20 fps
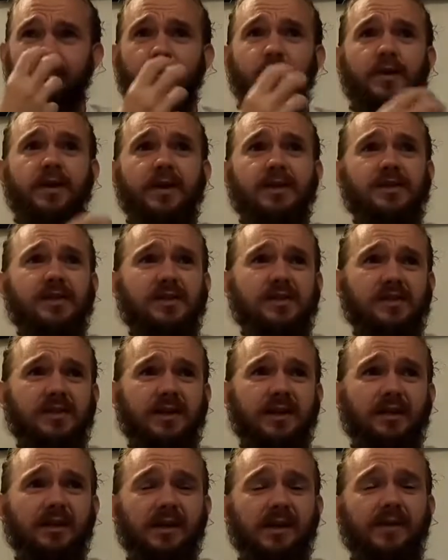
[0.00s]
The fruitiness,
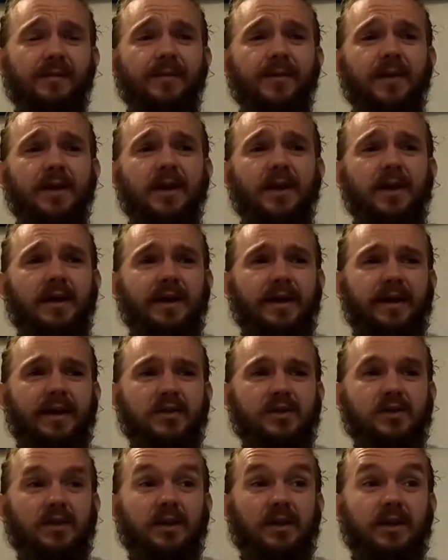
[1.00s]
incidentally,
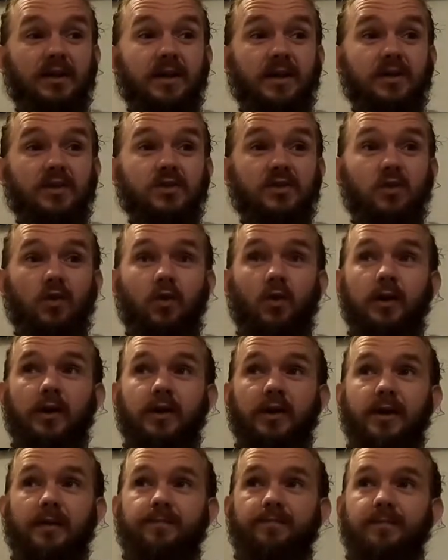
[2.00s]
is kind of nice and
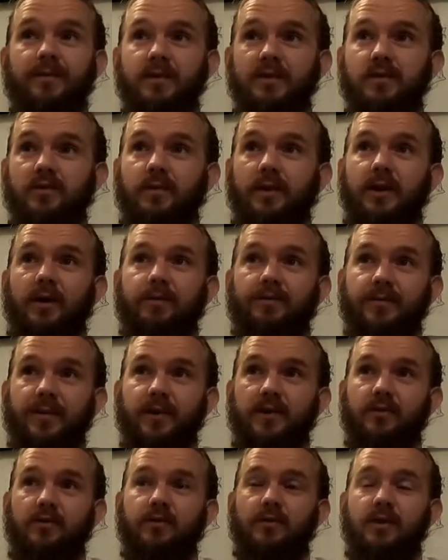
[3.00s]
oily as well,
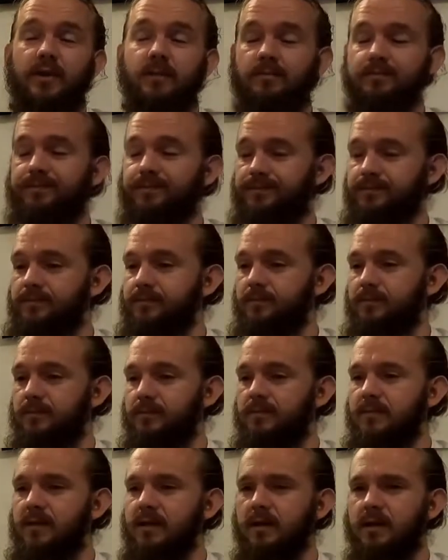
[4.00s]
and I really
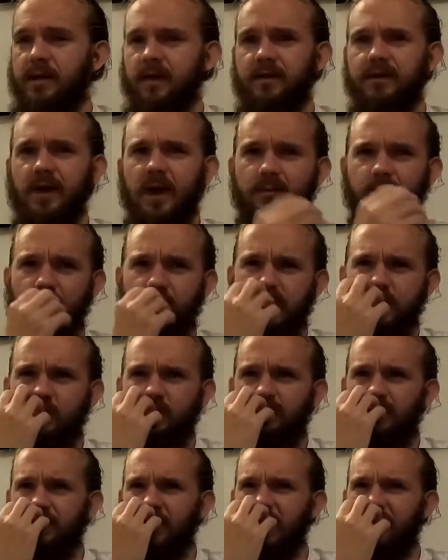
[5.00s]
like that about this
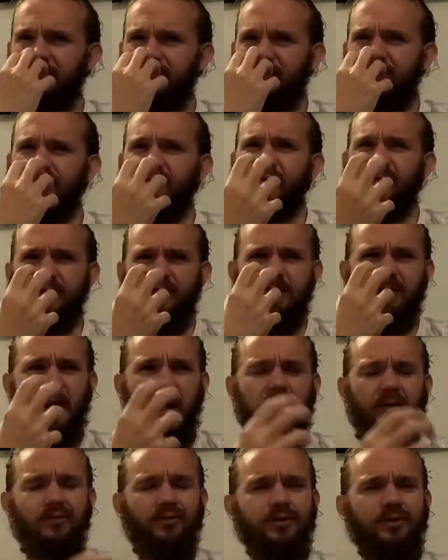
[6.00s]
one. But that front third of your
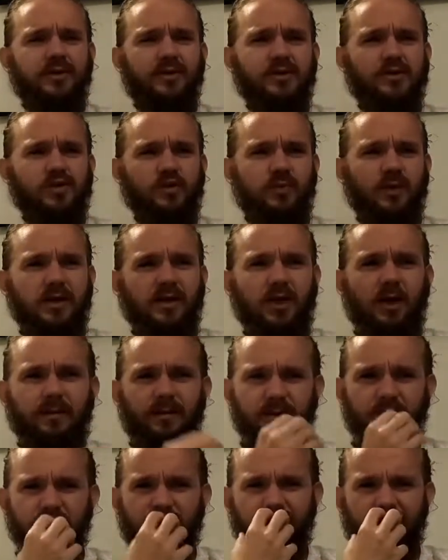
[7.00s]
palate really does sweeten
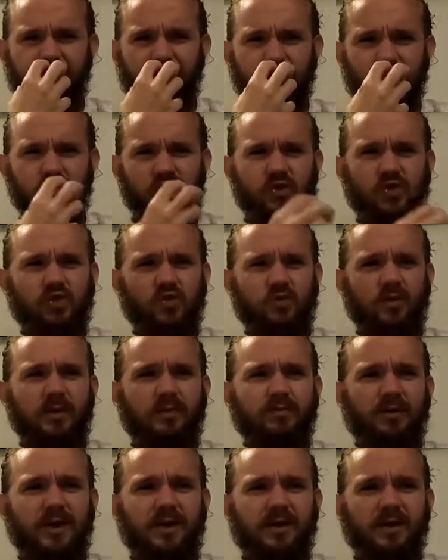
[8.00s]
up, and you can feel just
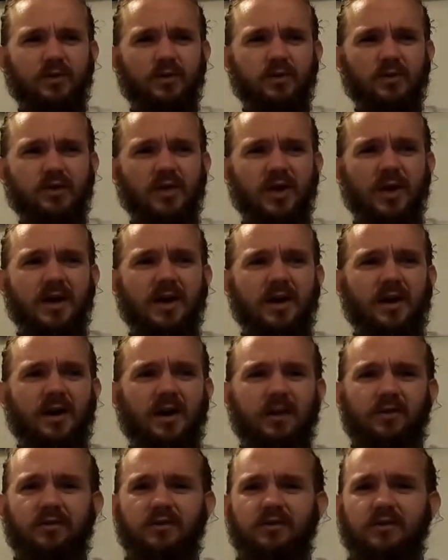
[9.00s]
sweet bready notes
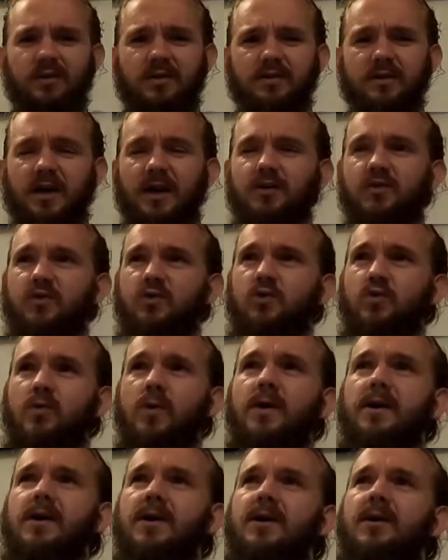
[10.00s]
underneath that
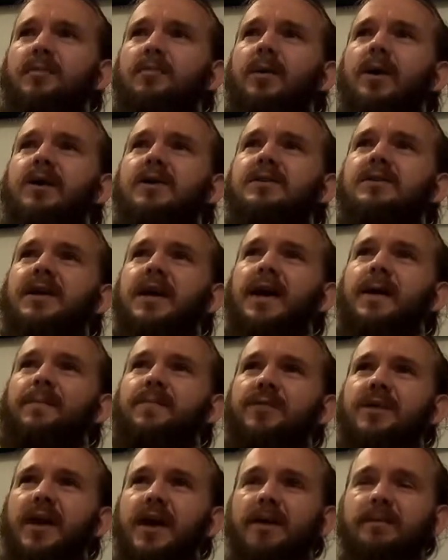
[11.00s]
too. But
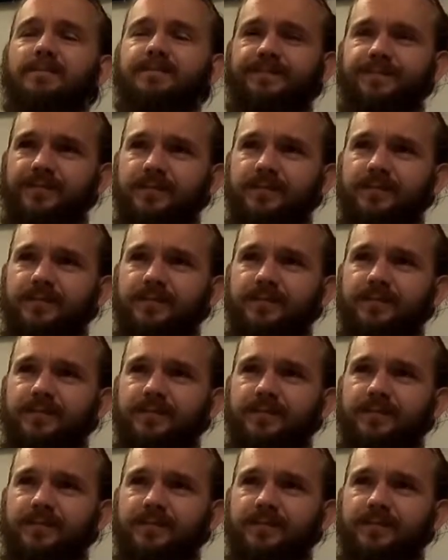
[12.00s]
um, yeah,